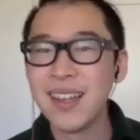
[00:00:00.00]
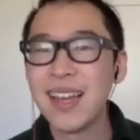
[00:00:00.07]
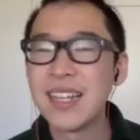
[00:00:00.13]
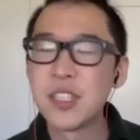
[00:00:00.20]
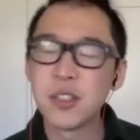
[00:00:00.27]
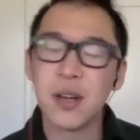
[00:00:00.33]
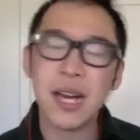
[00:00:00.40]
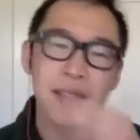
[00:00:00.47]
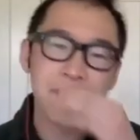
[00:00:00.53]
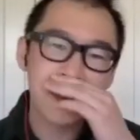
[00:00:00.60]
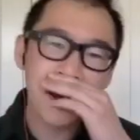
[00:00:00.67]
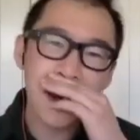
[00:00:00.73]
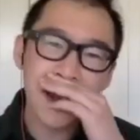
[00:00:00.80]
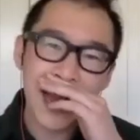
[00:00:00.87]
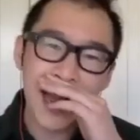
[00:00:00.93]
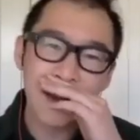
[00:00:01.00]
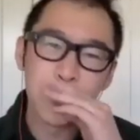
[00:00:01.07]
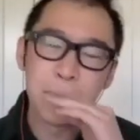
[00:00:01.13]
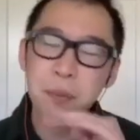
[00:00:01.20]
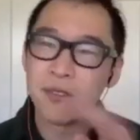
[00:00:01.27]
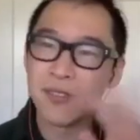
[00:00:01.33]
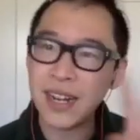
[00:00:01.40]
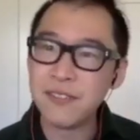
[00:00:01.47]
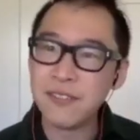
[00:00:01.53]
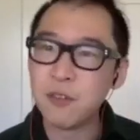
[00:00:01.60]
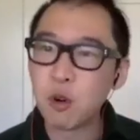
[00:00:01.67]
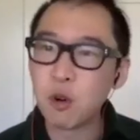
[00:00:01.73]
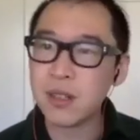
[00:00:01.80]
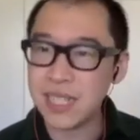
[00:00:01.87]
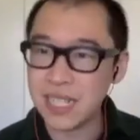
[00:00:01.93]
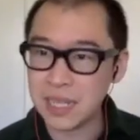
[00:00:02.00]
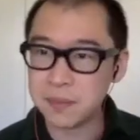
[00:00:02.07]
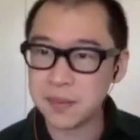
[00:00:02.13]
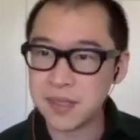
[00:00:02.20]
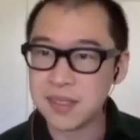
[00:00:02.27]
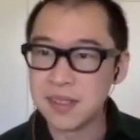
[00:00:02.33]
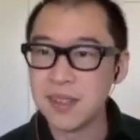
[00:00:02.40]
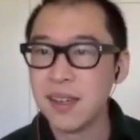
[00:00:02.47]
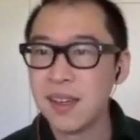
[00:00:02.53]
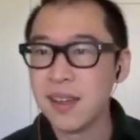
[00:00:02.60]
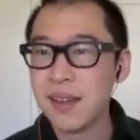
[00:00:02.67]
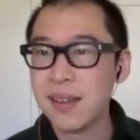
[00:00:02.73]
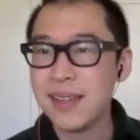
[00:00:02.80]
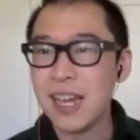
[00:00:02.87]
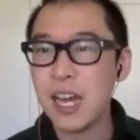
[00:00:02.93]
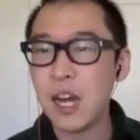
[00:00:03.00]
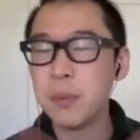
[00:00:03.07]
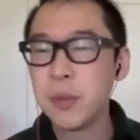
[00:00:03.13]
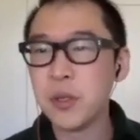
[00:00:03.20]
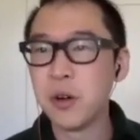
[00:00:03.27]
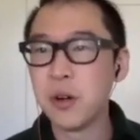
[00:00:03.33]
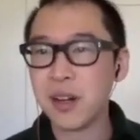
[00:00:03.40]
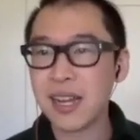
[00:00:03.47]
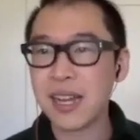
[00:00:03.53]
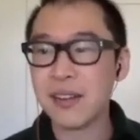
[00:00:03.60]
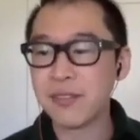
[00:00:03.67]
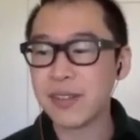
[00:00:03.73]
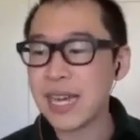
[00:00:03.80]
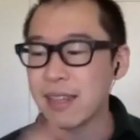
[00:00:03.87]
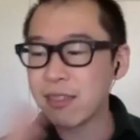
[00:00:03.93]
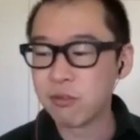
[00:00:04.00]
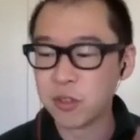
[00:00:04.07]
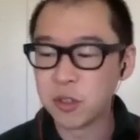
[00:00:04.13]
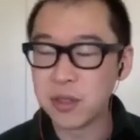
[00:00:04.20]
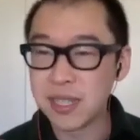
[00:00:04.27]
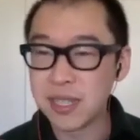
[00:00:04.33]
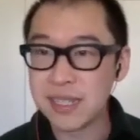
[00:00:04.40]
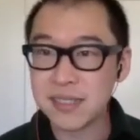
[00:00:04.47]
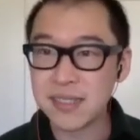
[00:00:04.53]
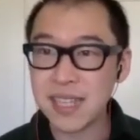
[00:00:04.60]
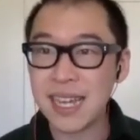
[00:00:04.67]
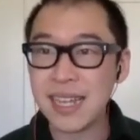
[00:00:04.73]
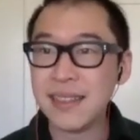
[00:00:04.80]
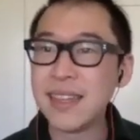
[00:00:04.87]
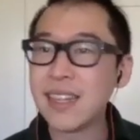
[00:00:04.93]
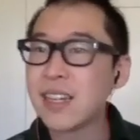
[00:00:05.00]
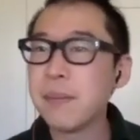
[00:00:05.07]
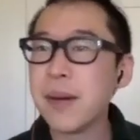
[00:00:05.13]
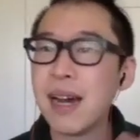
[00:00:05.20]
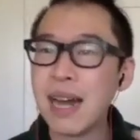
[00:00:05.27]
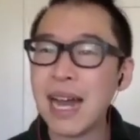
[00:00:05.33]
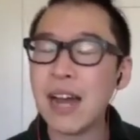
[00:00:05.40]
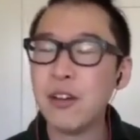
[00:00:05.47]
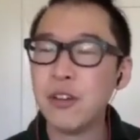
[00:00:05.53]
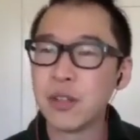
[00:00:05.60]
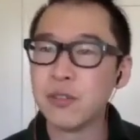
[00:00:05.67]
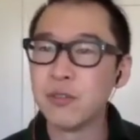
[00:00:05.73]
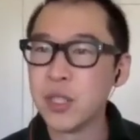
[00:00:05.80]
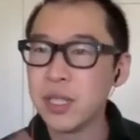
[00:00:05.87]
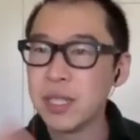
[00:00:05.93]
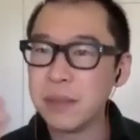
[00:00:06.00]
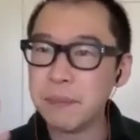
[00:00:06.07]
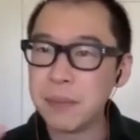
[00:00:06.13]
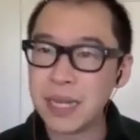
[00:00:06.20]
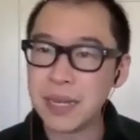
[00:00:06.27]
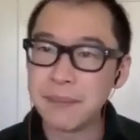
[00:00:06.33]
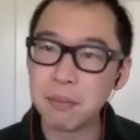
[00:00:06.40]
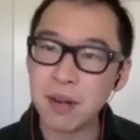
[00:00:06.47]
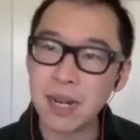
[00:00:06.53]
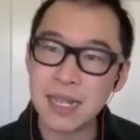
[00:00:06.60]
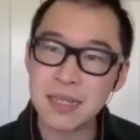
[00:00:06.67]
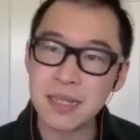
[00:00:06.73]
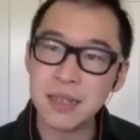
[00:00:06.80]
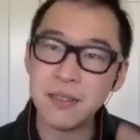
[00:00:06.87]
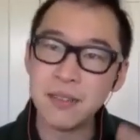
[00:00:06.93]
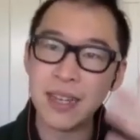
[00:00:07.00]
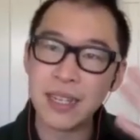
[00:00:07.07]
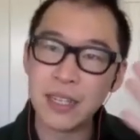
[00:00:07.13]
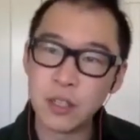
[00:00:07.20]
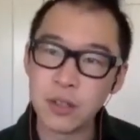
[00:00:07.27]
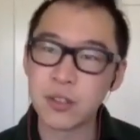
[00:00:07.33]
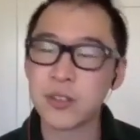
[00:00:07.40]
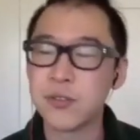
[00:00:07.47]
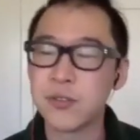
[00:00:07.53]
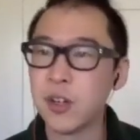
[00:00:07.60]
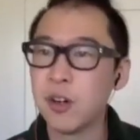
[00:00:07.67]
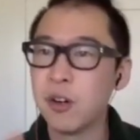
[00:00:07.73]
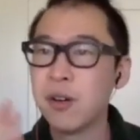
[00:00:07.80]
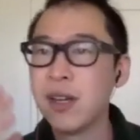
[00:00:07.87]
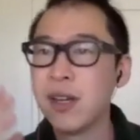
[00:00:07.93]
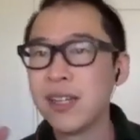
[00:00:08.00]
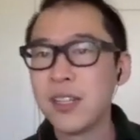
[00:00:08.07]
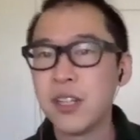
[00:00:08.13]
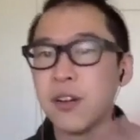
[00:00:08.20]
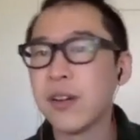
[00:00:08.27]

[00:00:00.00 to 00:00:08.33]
And so I thought I would provide 4 tips to help you all kind of get through this and think about how you can really be impressive and useful during